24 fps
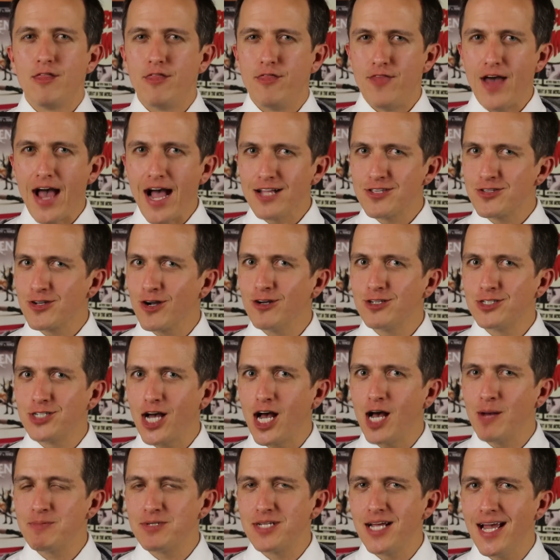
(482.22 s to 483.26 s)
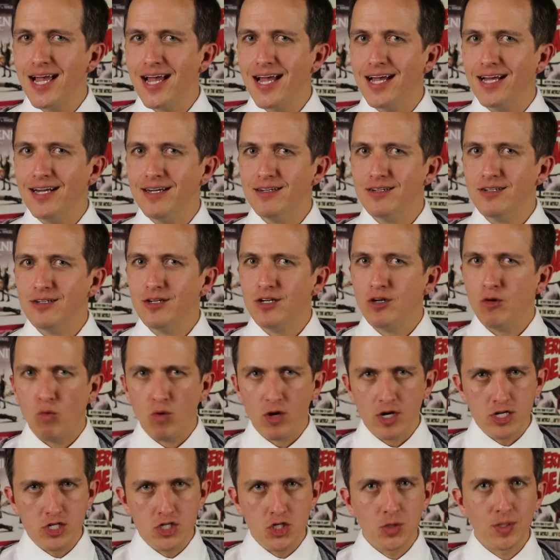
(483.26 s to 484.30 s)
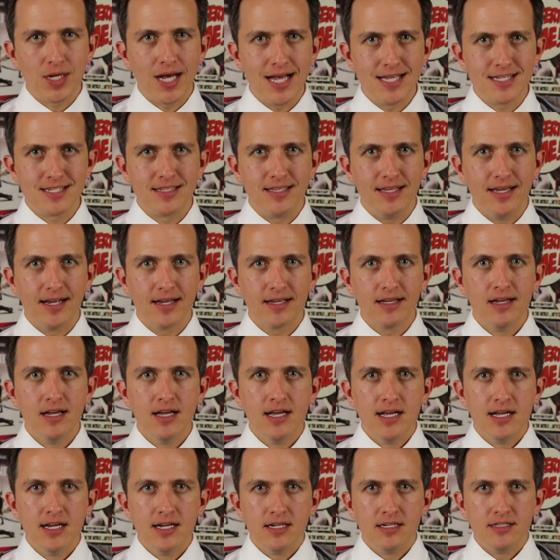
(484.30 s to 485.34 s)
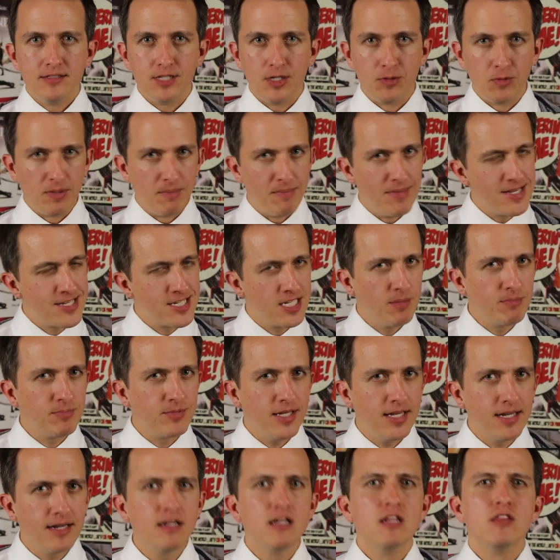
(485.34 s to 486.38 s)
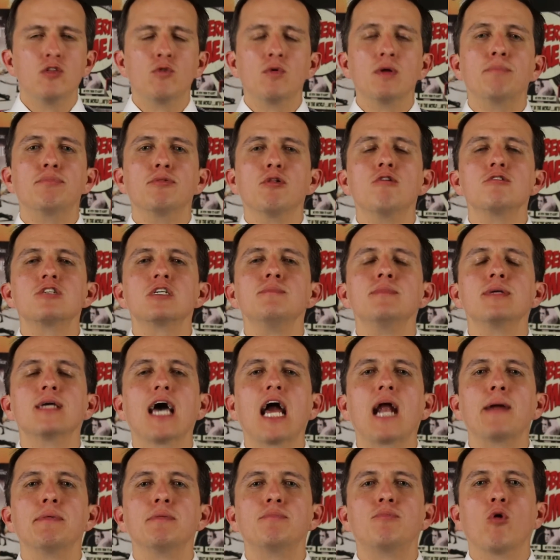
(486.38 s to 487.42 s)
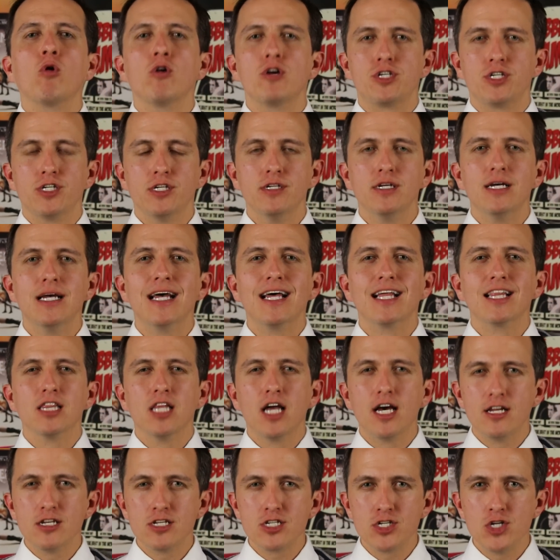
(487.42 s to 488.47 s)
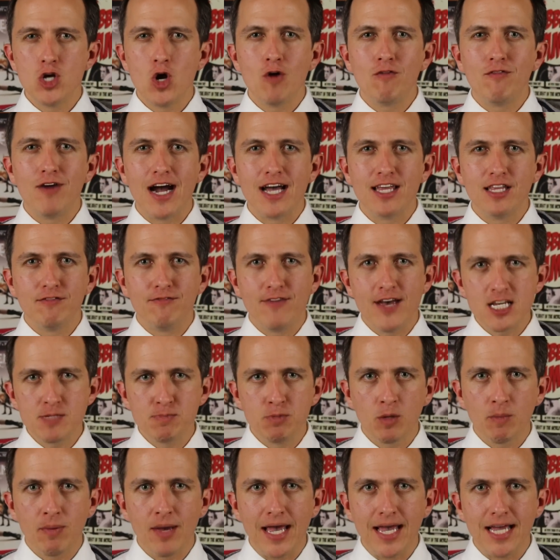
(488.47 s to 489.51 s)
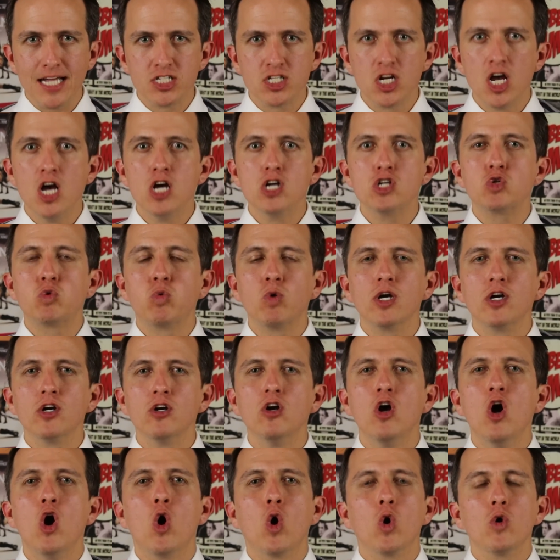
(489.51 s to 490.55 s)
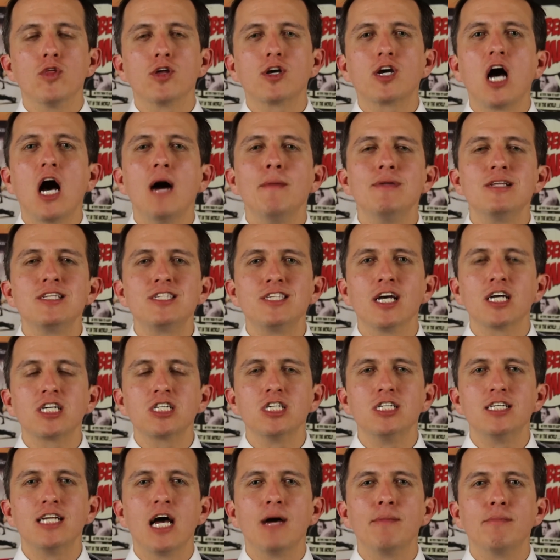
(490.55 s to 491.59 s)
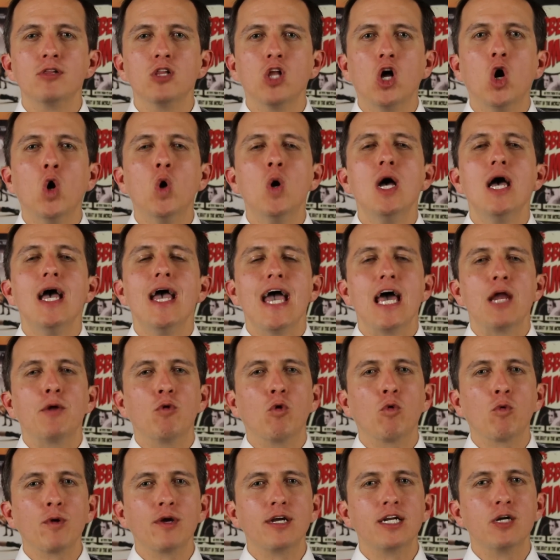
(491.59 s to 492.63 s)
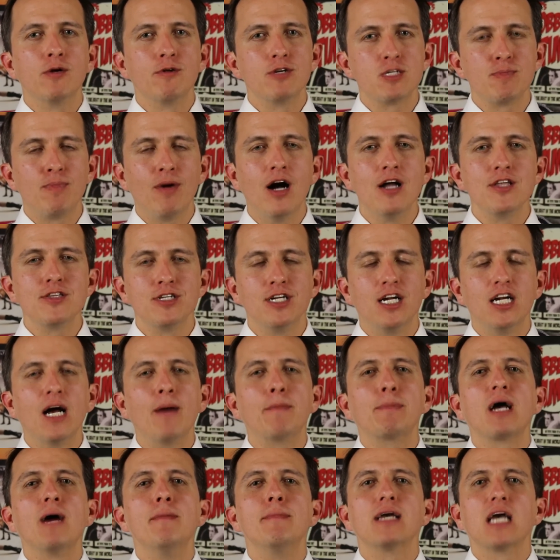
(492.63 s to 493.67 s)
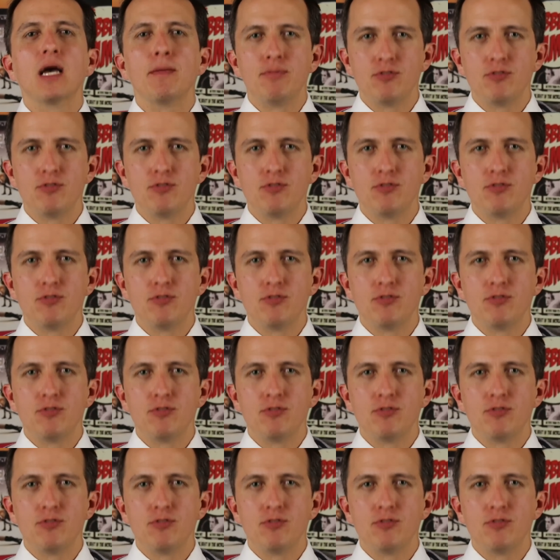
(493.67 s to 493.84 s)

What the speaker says: That's our top 10. What did you guys think? Did we miss something? Did we blow something out of proportion? Let us know via the Facebook page, Twitter, or the comment section down below, and we'll read your response in an upcoming